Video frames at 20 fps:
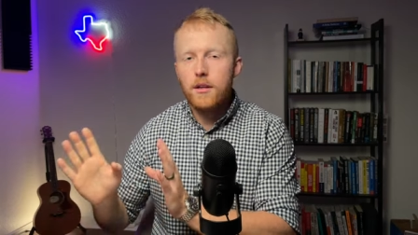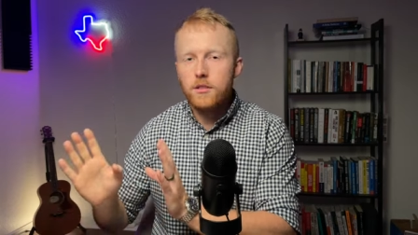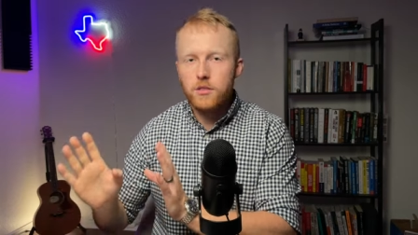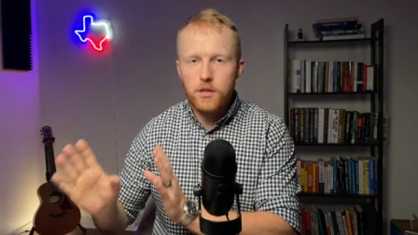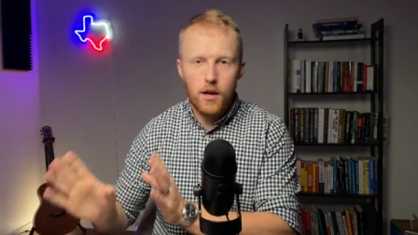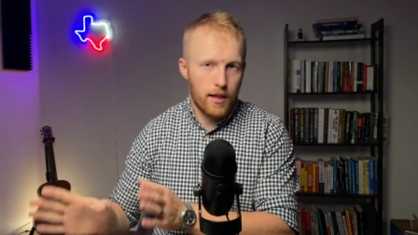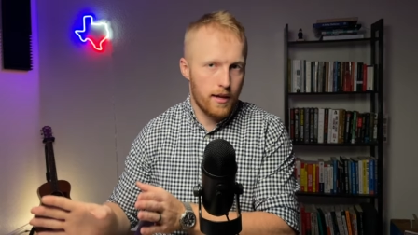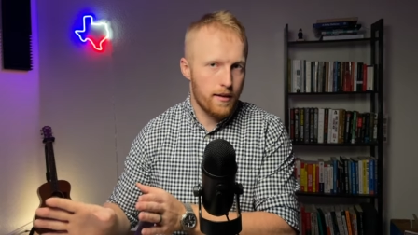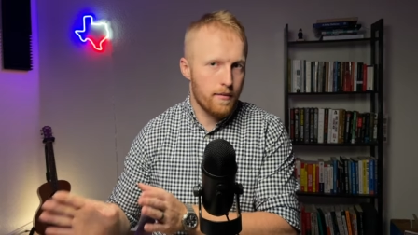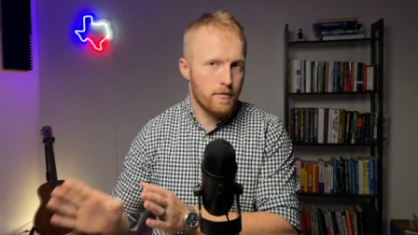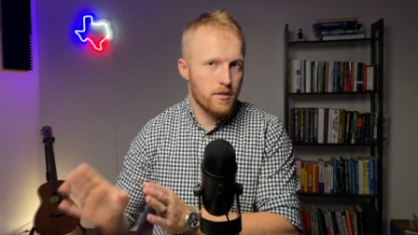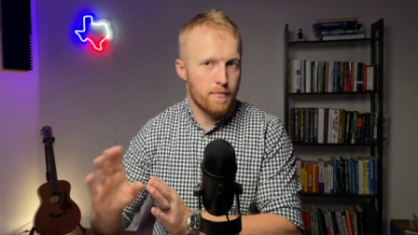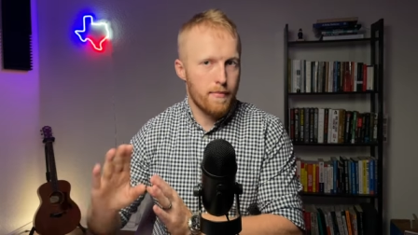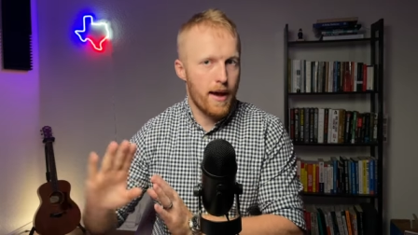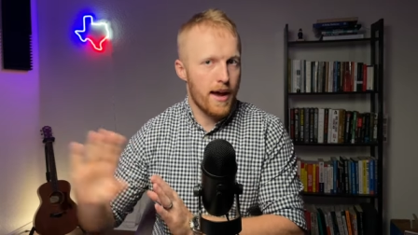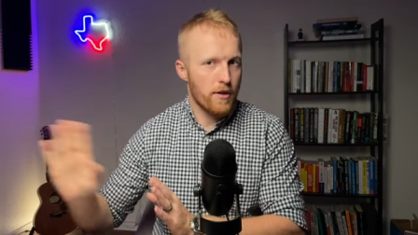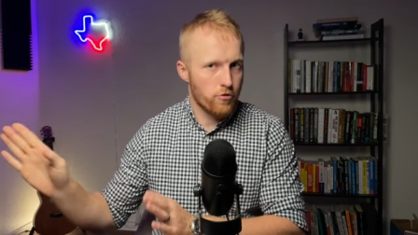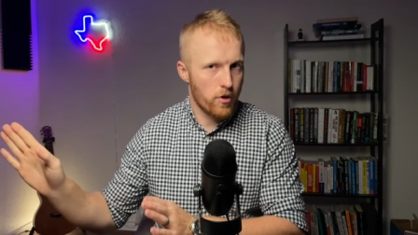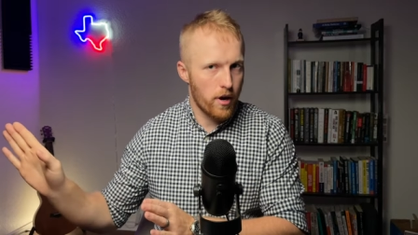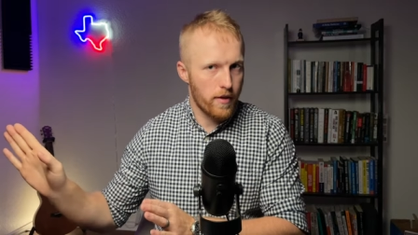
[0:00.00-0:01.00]
Tyler, some
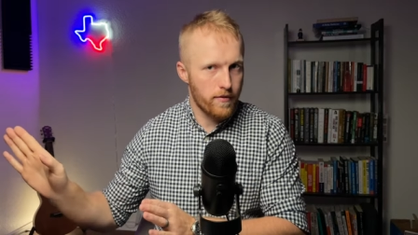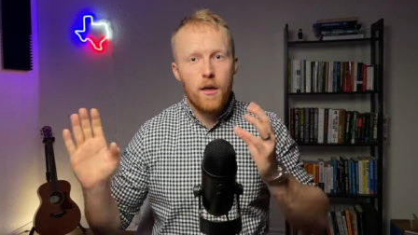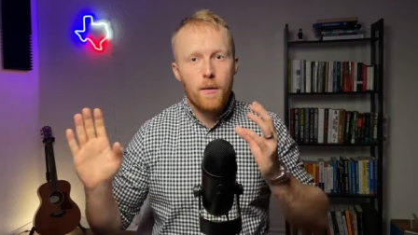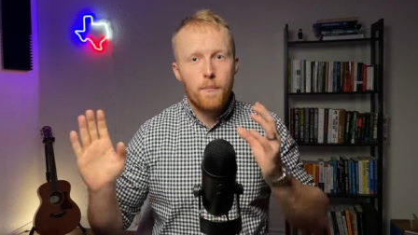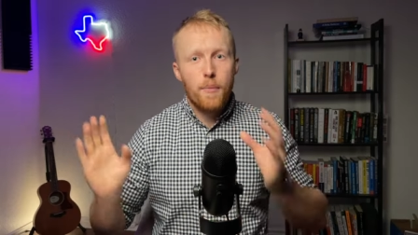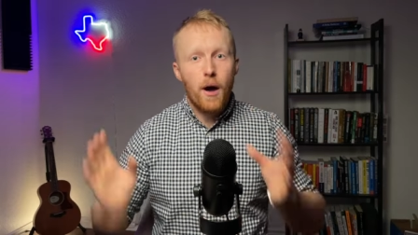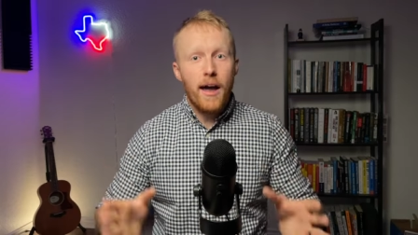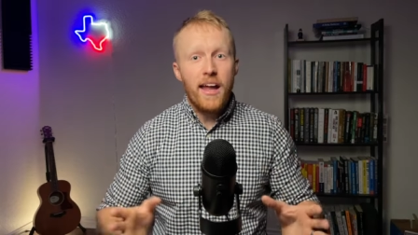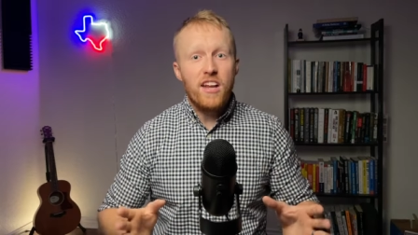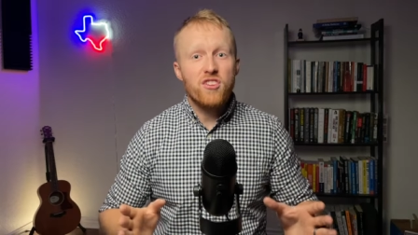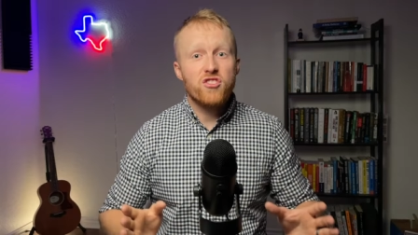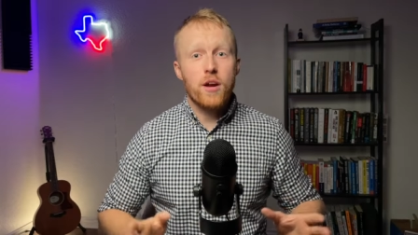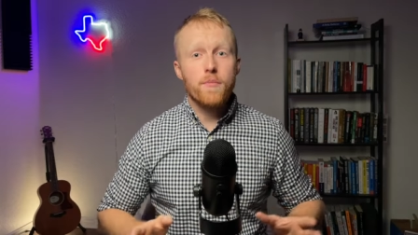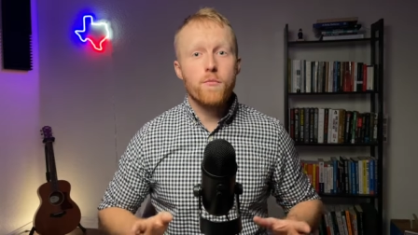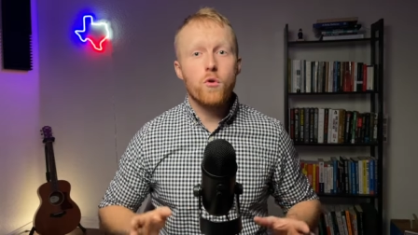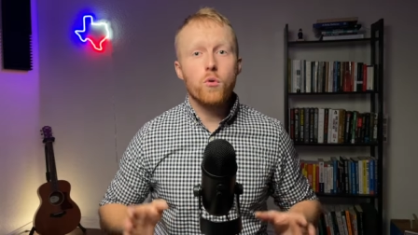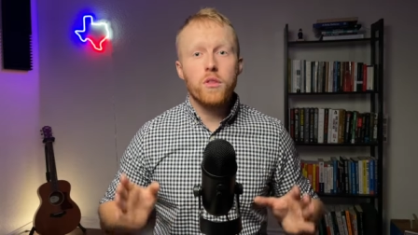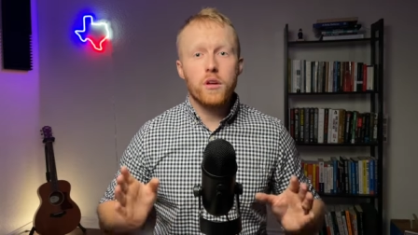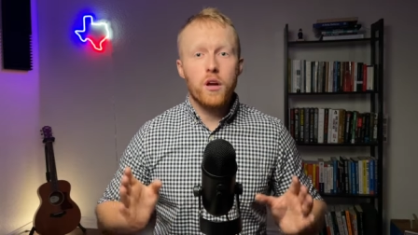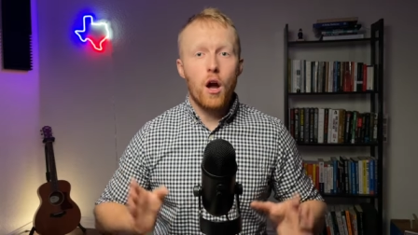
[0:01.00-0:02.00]
bad drivers. But in
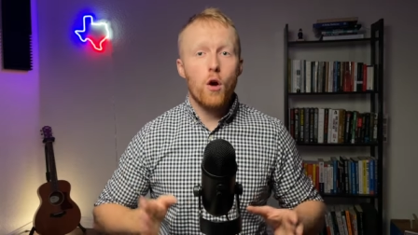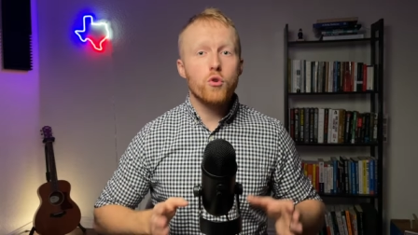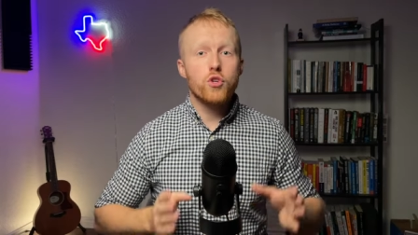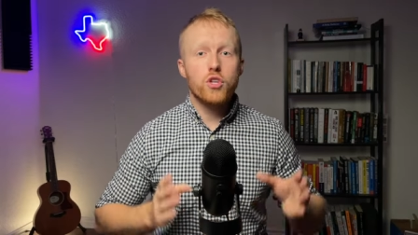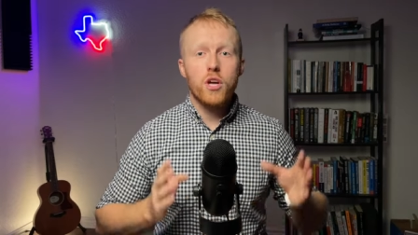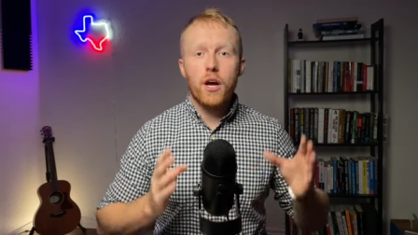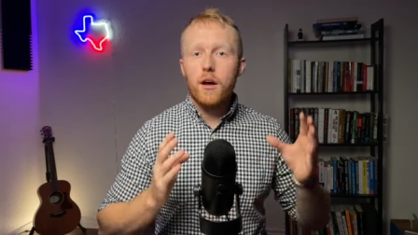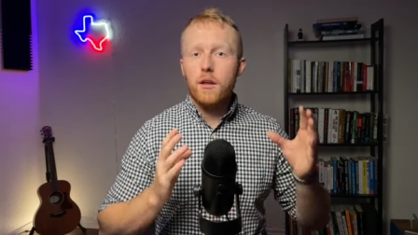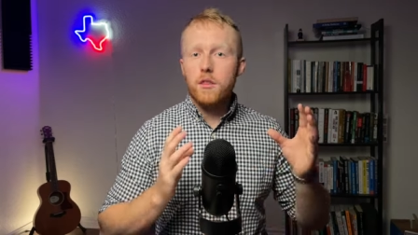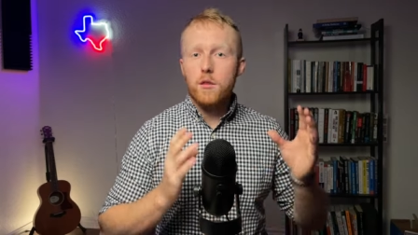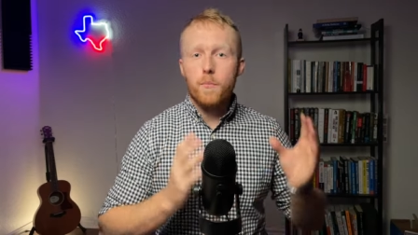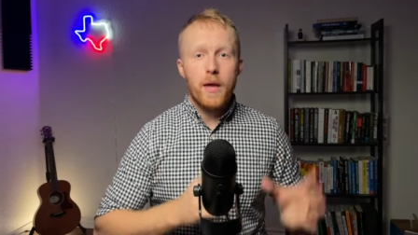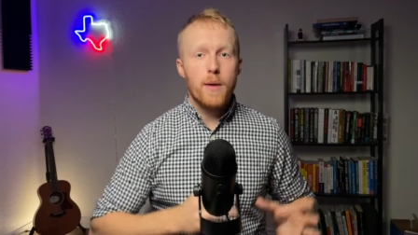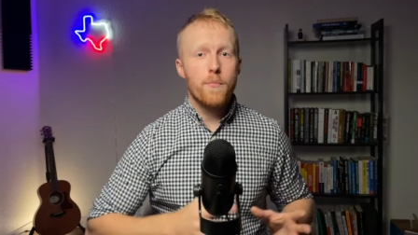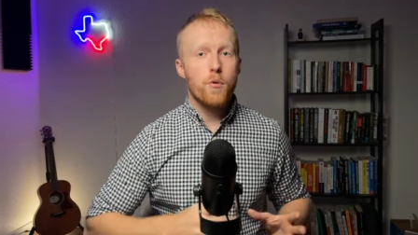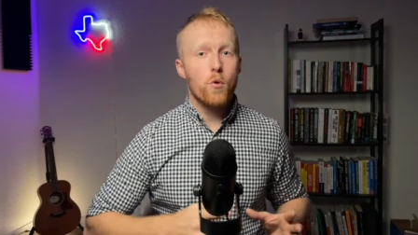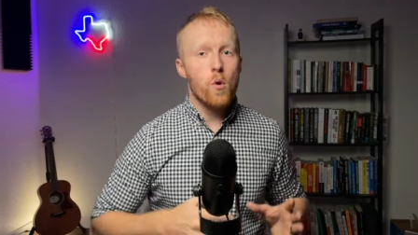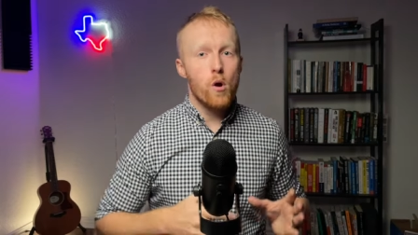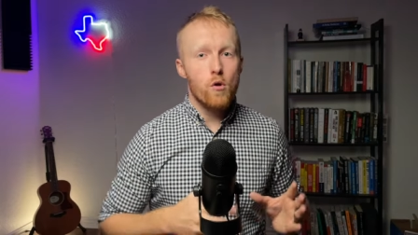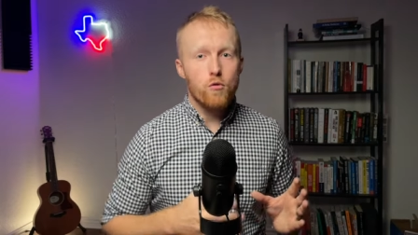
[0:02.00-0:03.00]
general, the culture, the
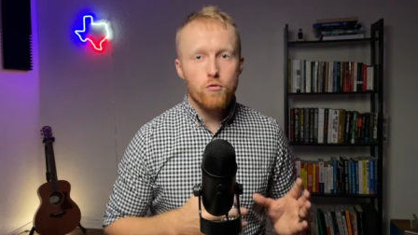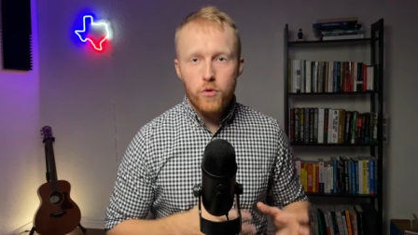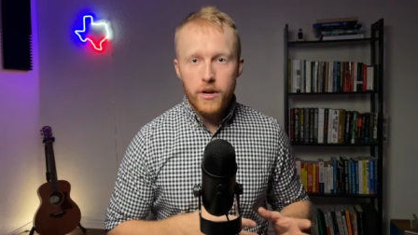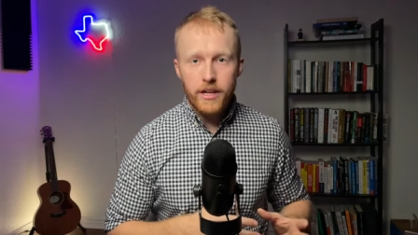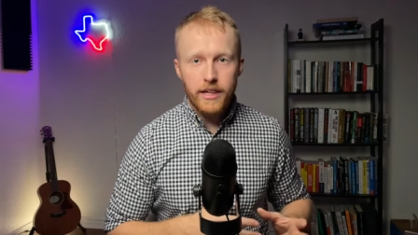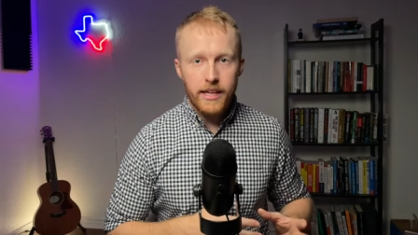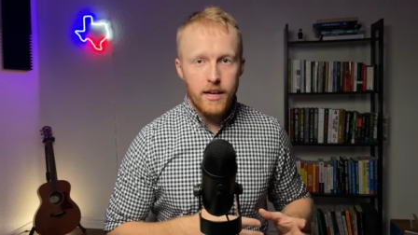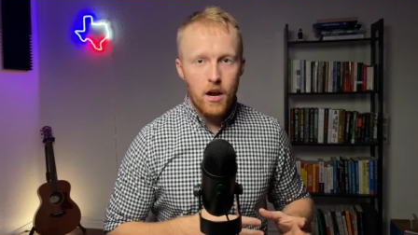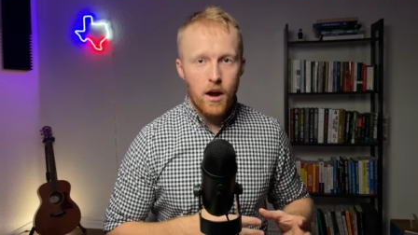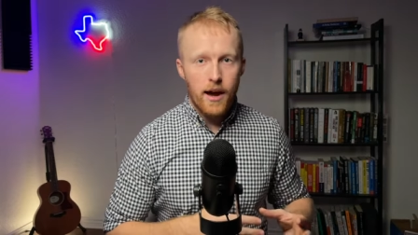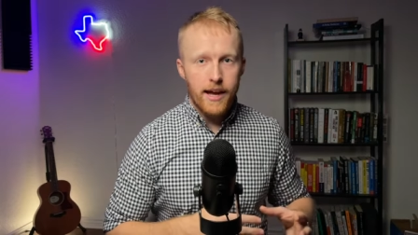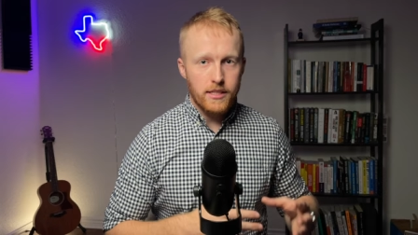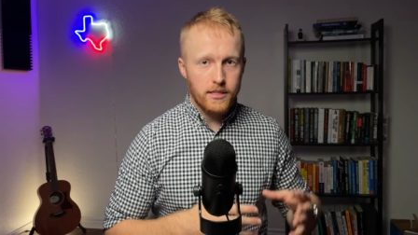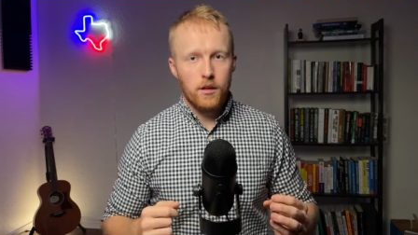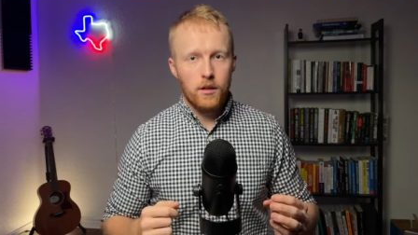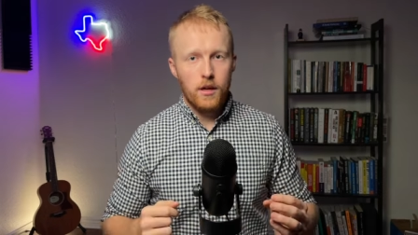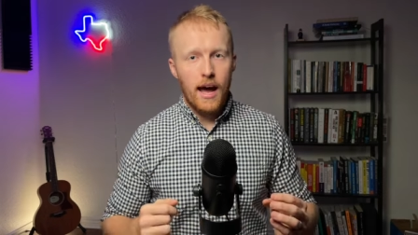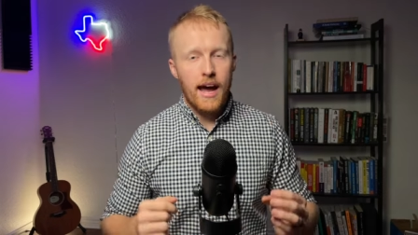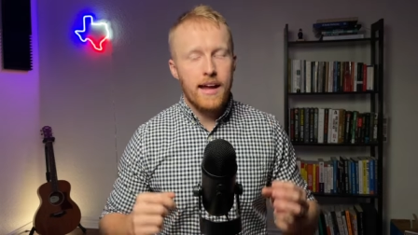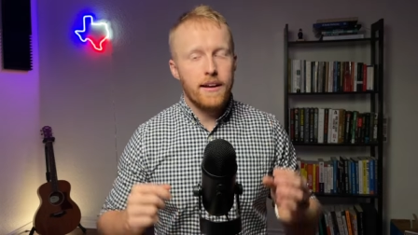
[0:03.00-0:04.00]
people, really
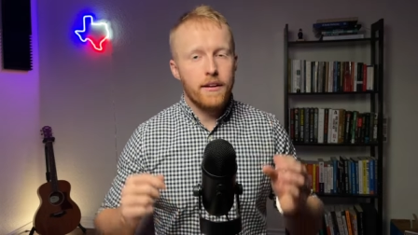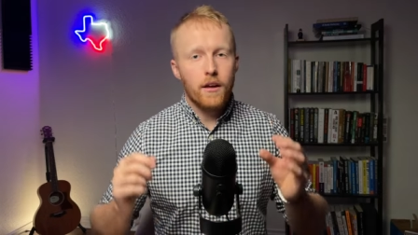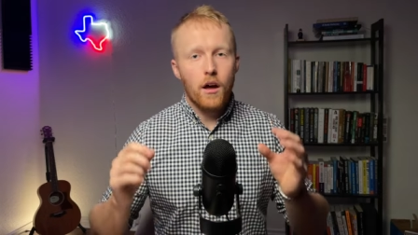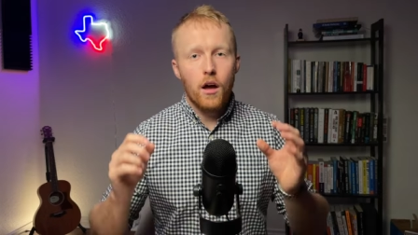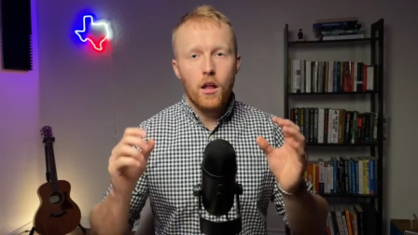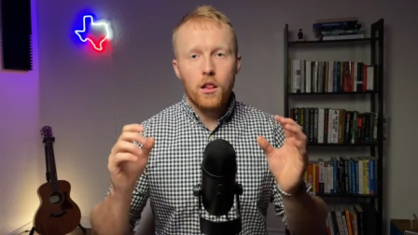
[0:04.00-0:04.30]
nice and